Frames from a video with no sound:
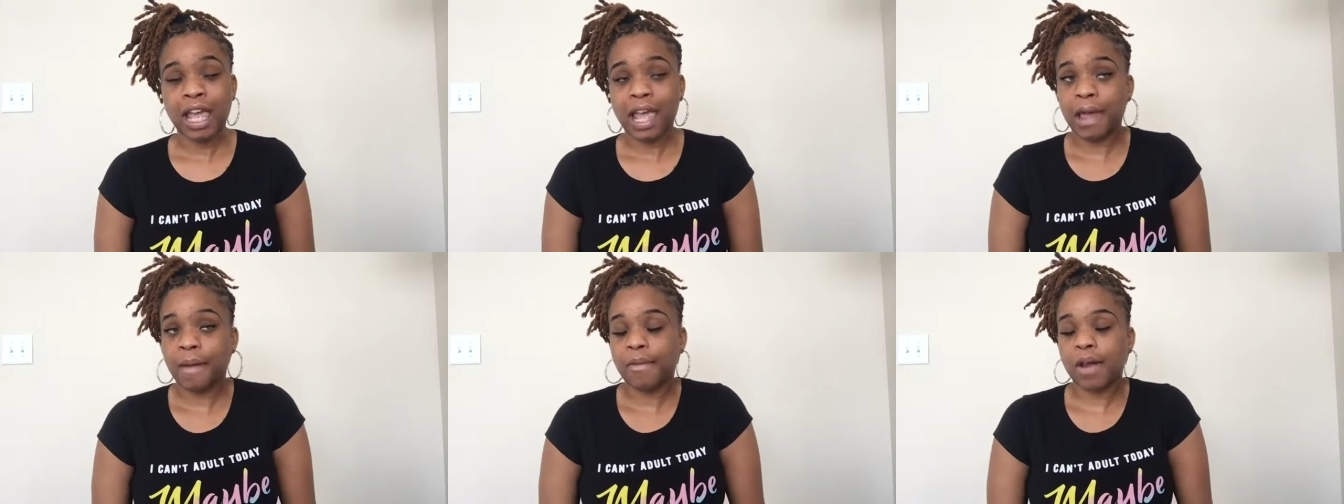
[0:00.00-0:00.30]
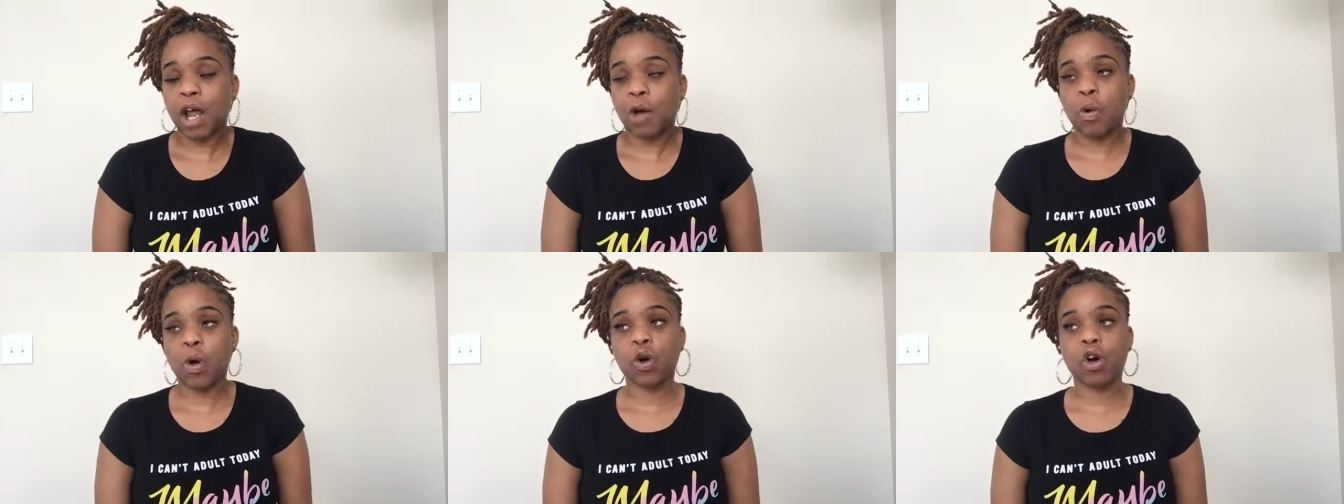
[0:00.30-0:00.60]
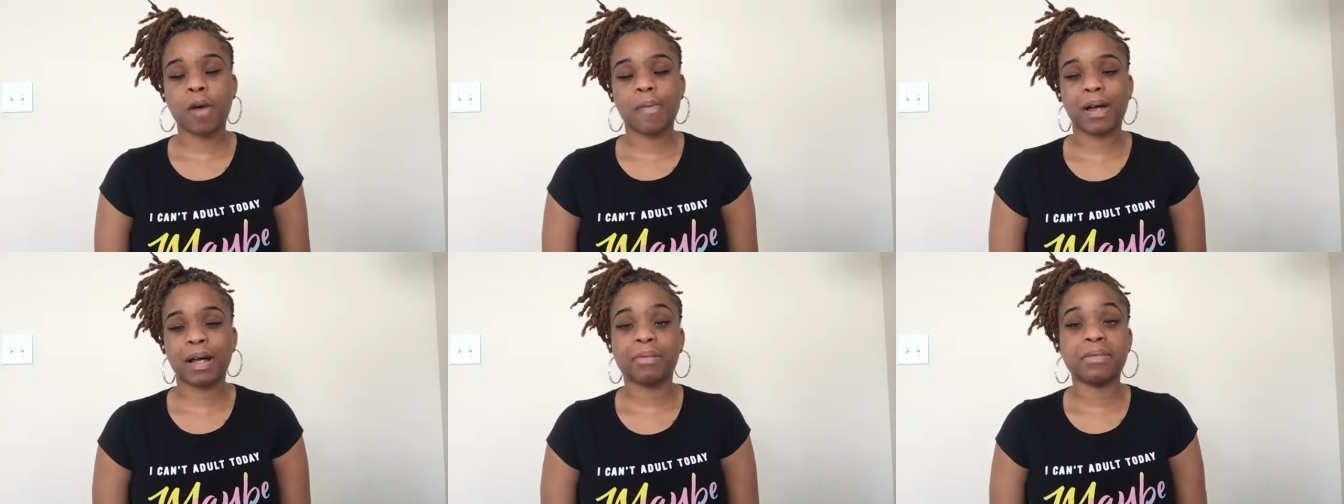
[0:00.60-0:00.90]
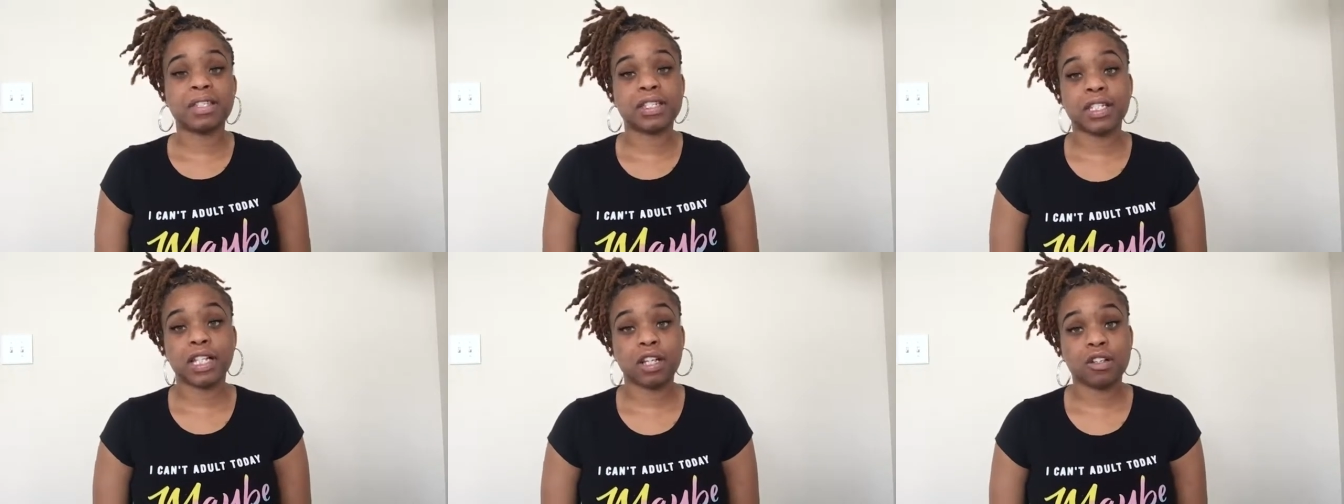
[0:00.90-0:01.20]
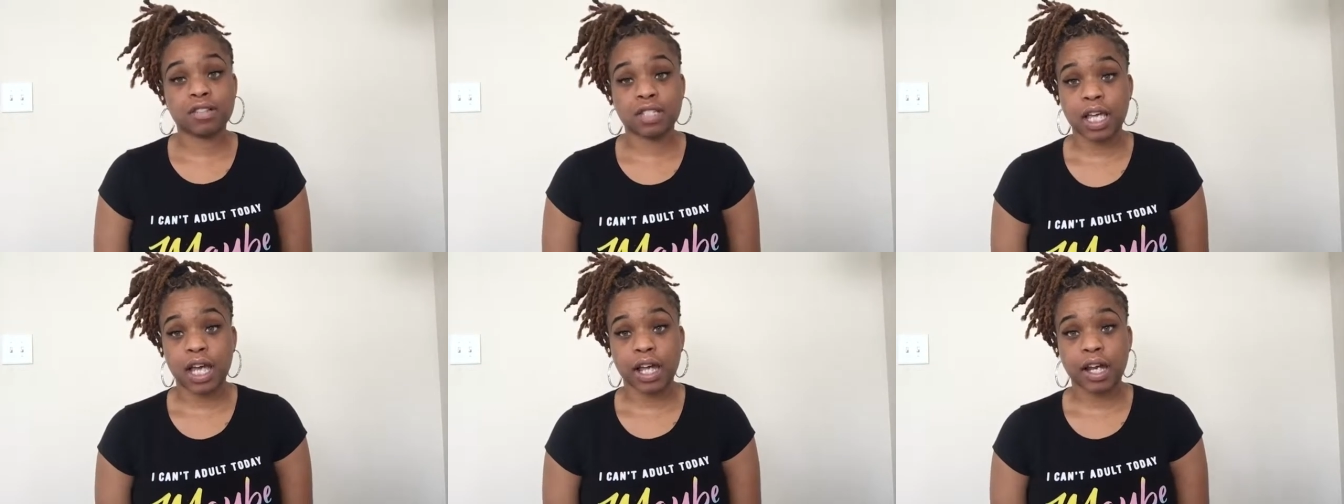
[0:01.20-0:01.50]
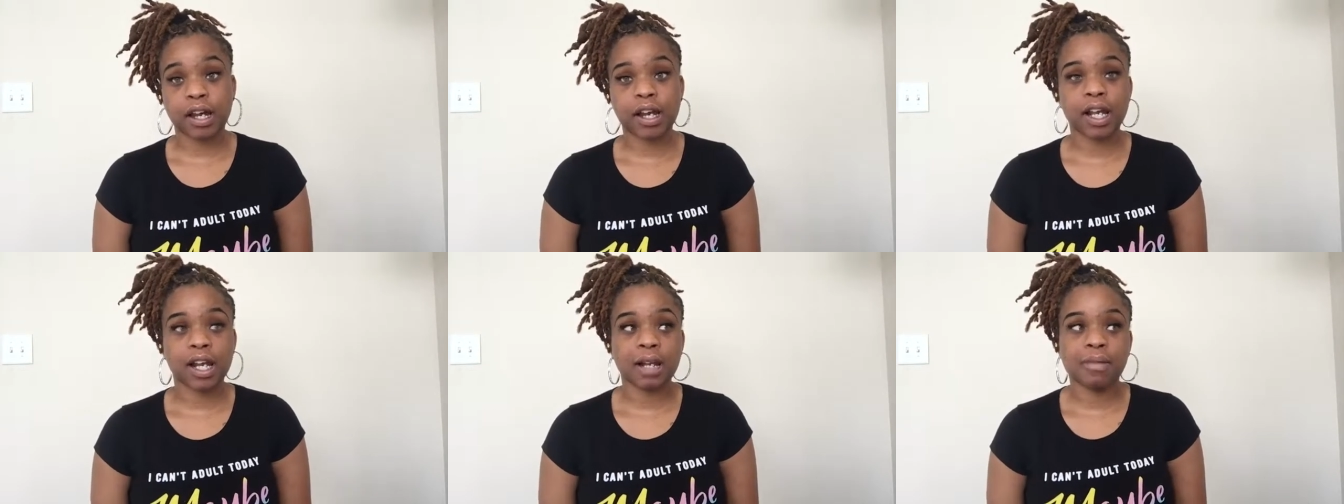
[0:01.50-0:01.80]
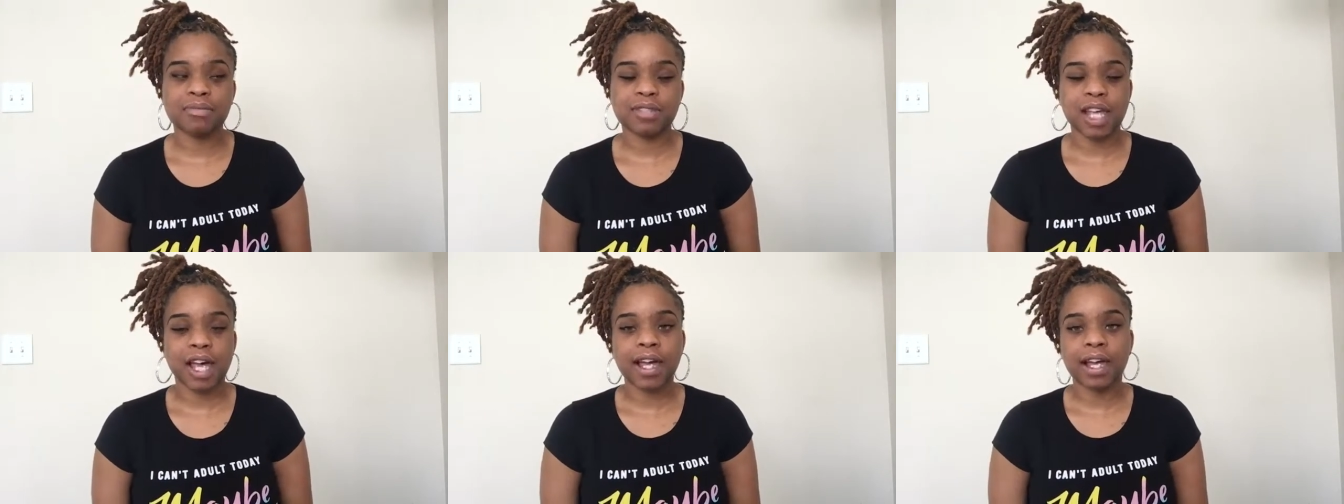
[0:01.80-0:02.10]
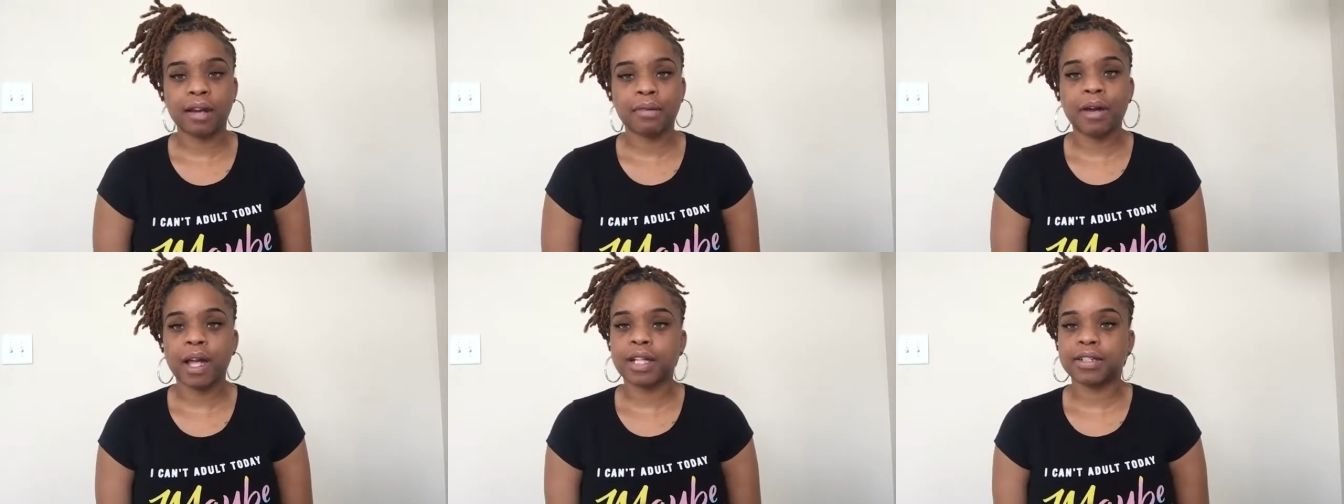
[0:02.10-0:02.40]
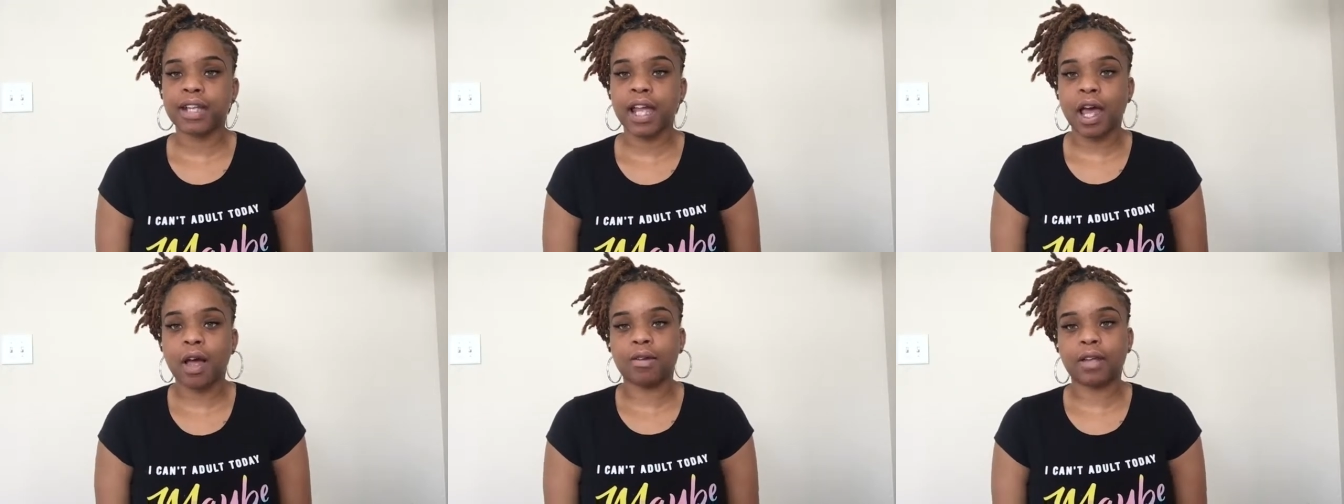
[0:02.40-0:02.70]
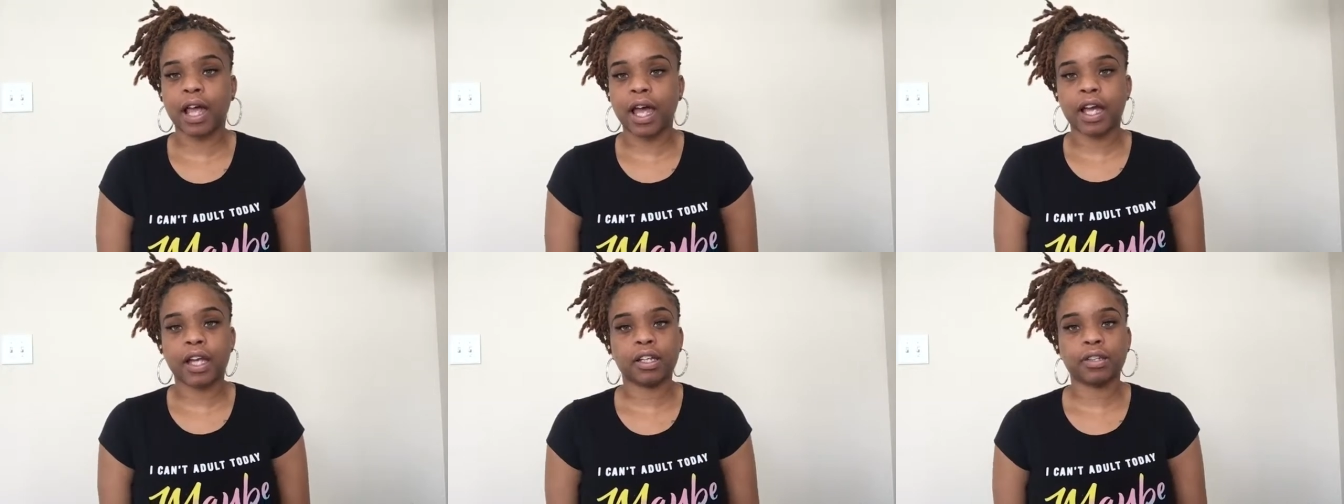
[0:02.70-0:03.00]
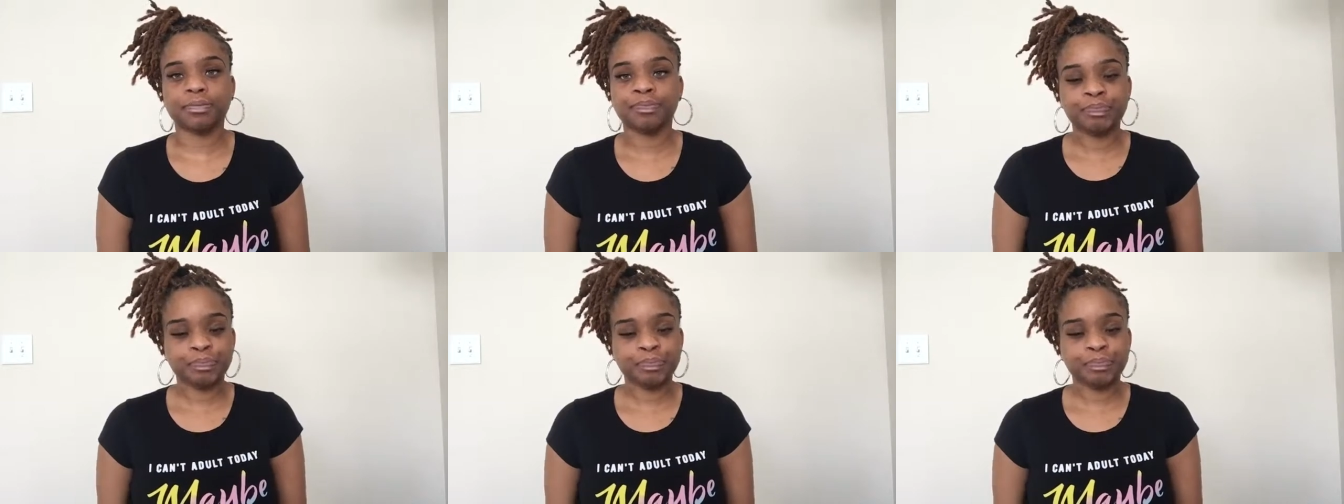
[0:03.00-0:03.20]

And when I woke up, I was still tired. And I'm tired right now. Like,